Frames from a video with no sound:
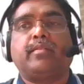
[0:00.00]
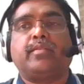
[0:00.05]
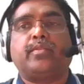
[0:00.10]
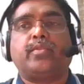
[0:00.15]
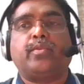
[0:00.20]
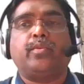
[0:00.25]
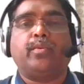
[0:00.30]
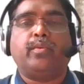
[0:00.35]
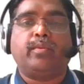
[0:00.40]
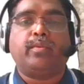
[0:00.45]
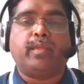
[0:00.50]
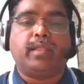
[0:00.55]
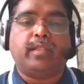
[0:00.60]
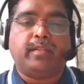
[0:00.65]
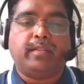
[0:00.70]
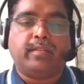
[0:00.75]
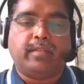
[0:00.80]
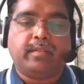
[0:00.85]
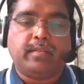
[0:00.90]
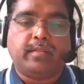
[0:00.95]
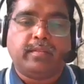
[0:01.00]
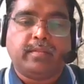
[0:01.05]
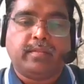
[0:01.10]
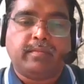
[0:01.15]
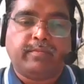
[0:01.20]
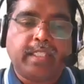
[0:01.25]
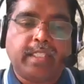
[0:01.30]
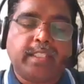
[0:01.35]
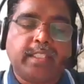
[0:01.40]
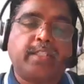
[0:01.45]
So
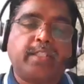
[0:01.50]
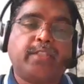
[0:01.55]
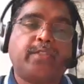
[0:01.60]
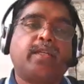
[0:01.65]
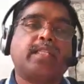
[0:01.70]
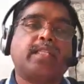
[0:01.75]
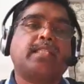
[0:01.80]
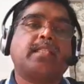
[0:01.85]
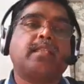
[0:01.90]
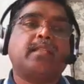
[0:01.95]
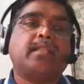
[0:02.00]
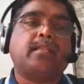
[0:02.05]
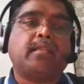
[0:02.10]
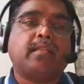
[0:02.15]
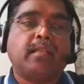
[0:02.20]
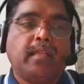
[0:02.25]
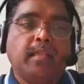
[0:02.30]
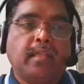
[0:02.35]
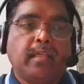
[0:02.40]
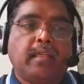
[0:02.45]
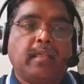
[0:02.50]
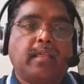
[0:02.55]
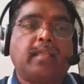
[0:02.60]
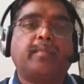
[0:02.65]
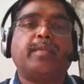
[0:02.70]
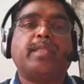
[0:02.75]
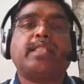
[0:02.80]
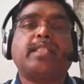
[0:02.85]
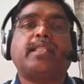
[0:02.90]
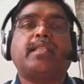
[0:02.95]
when Jijoy sir,
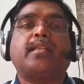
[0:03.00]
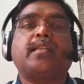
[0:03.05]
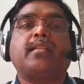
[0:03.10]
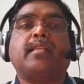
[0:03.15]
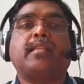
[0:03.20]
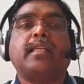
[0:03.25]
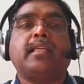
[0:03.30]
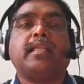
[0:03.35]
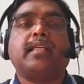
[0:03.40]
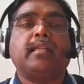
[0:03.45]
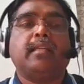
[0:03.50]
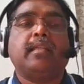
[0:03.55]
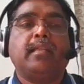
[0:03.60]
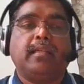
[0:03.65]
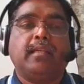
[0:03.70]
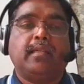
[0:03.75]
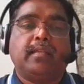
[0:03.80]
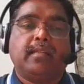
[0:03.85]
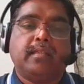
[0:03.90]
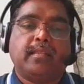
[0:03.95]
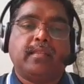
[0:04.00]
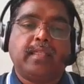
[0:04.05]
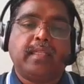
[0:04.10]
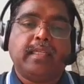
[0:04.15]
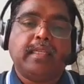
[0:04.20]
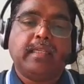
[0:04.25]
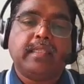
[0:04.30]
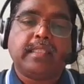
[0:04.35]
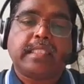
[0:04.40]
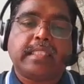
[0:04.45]
Ravi sir, they
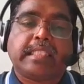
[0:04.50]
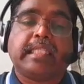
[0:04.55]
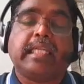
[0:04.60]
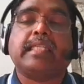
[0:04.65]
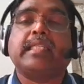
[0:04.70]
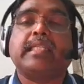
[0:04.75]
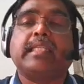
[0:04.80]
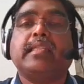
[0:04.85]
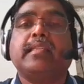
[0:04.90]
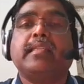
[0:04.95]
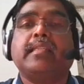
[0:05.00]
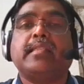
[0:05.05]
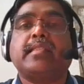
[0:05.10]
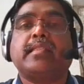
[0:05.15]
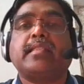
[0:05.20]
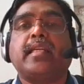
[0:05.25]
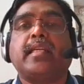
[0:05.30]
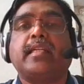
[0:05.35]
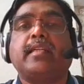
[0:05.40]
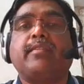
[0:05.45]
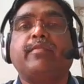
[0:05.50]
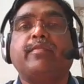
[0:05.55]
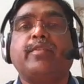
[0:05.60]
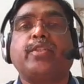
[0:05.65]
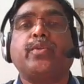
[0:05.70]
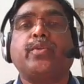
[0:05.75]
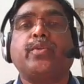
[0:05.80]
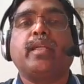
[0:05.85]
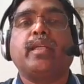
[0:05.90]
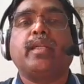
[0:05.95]
started this, that we
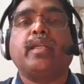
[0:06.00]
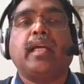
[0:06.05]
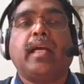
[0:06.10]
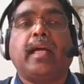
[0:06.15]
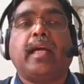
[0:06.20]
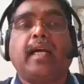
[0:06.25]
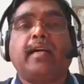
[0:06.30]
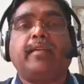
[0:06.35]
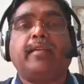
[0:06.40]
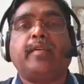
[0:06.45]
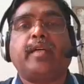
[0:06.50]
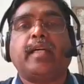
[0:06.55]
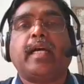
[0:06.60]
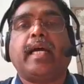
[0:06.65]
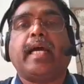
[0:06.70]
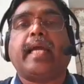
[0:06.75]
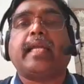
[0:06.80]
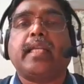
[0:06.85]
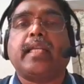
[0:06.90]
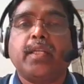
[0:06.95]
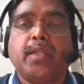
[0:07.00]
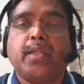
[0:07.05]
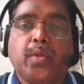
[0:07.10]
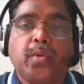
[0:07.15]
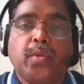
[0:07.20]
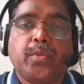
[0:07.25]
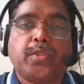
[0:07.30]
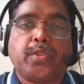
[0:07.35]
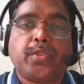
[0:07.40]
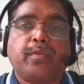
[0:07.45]
should have an acting
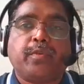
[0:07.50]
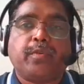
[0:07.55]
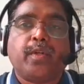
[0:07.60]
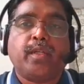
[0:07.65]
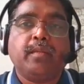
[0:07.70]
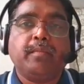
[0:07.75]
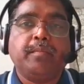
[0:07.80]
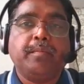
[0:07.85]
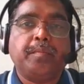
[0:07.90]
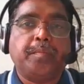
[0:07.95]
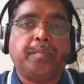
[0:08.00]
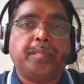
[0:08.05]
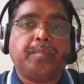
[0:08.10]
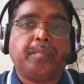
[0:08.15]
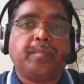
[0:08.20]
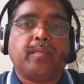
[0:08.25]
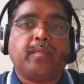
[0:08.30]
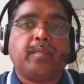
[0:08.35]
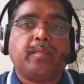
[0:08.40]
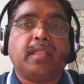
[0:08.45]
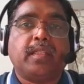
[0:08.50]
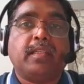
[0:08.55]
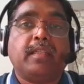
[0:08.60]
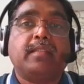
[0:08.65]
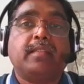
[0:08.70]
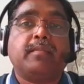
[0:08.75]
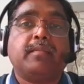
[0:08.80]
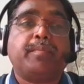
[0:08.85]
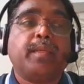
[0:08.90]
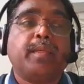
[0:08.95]
course for
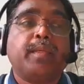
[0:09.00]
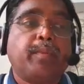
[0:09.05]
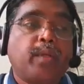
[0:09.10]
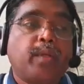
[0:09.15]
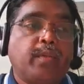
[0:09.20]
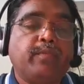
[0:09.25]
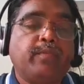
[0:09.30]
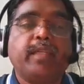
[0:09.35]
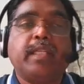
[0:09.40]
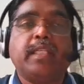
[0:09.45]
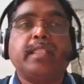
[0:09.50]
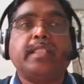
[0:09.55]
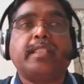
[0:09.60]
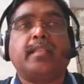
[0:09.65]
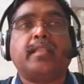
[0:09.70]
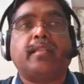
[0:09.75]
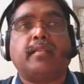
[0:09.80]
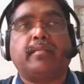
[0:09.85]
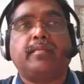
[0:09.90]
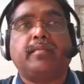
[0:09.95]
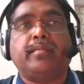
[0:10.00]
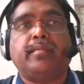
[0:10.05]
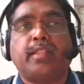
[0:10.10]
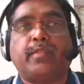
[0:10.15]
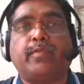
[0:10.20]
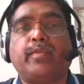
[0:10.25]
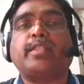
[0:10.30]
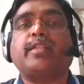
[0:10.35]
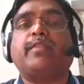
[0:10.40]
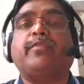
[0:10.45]
people on wheelchair.
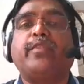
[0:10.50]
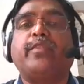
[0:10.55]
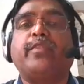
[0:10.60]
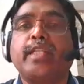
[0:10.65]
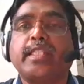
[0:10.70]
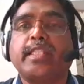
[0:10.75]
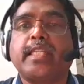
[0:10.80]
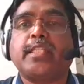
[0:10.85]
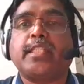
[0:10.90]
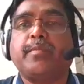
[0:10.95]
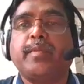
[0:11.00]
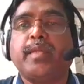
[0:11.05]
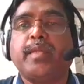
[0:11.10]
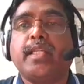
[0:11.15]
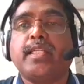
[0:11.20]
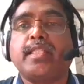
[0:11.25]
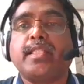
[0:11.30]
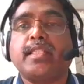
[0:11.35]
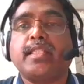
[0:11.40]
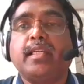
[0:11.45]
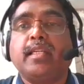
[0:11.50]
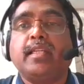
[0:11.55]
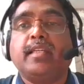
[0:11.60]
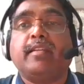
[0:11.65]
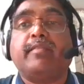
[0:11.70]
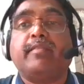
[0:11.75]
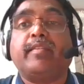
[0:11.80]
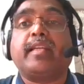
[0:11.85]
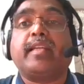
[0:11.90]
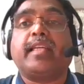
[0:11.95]
This was the first experience
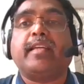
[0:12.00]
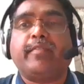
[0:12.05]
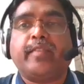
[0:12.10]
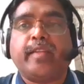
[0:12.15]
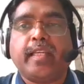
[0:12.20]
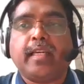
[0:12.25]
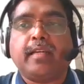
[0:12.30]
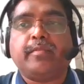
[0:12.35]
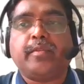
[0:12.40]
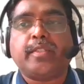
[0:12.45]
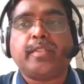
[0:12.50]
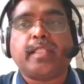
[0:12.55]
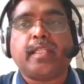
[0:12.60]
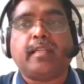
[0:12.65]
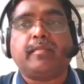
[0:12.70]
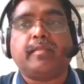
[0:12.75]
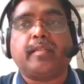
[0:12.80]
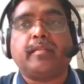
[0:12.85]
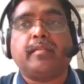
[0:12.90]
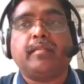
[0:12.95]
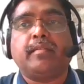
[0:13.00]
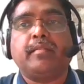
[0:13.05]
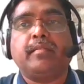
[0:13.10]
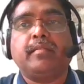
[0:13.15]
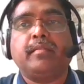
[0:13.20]
where FTI was having.